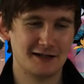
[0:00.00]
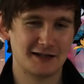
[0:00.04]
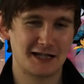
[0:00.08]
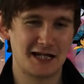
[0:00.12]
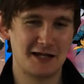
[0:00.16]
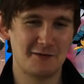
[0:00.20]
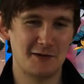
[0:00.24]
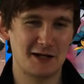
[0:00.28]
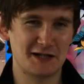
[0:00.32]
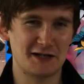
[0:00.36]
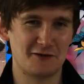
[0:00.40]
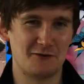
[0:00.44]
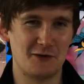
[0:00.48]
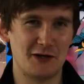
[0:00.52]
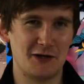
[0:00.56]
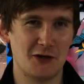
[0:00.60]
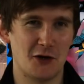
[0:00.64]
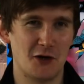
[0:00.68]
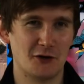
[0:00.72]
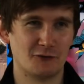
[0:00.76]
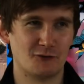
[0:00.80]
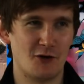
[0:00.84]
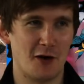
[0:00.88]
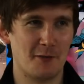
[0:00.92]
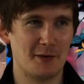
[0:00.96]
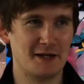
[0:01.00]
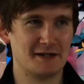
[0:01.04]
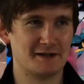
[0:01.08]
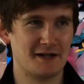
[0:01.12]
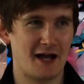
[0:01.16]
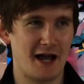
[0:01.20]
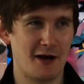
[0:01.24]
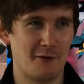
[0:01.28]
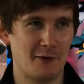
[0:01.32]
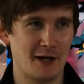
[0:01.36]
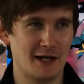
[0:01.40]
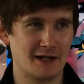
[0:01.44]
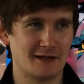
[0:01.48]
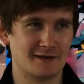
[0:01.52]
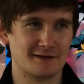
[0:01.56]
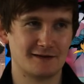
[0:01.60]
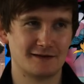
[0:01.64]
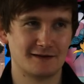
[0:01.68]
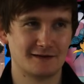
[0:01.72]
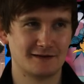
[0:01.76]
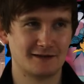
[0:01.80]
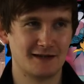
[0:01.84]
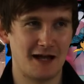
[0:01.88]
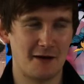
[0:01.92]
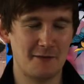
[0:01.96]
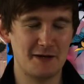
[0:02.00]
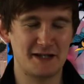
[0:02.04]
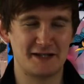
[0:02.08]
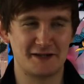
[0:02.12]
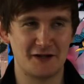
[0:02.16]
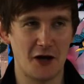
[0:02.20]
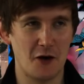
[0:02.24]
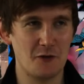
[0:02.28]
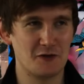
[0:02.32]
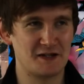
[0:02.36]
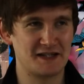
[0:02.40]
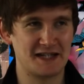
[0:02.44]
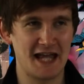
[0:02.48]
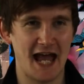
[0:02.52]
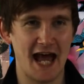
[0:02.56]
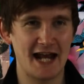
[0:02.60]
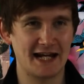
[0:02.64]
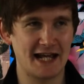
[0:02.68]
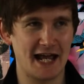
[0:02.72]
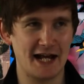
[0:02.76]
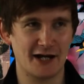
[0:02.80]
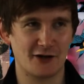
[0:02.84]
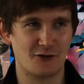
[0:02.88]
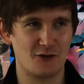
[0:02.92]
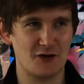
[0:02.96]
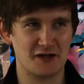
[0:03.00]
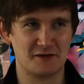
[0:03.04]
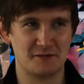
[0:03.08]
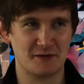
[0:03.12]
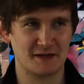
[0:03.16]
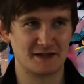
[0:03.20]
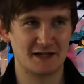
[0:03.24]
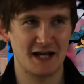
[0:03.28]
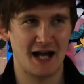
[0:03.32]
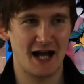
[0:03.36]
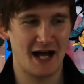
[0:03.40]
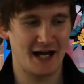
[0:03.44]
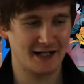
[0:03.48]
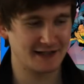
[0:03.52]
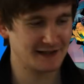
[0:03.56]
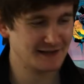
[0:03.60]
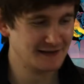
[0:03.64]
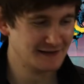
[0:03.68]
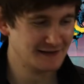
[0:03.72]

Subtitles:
Can you imagine if we called Robins Nightwings? I'd be so scared of getting a Christmas card.